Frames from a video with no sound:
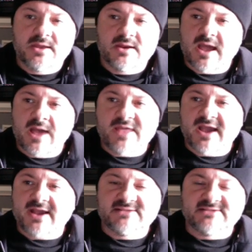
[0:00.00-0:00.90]
I'm not
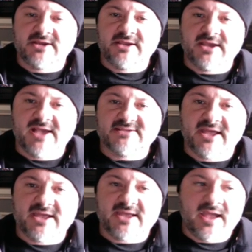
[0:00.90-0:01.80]
going to tell you guys
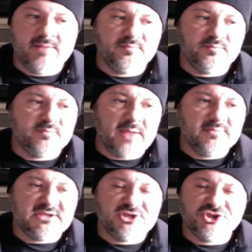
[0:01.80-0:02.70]
like
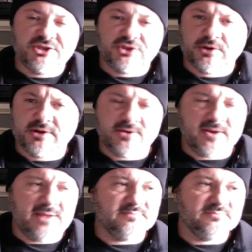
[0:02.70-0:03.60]
MTG 30
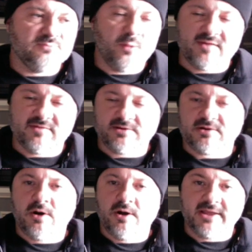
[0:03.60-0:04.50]
or whatever they're
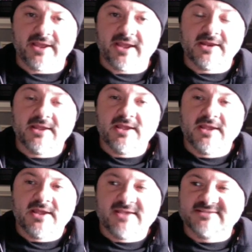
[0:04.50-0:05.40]
calling it
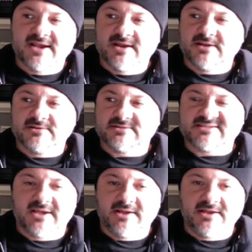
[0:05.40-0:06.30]
is going to
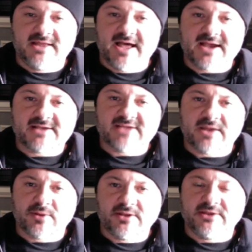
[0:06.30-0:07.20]
sell a lot, because I
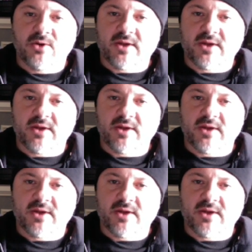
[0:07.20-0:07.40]
really don't.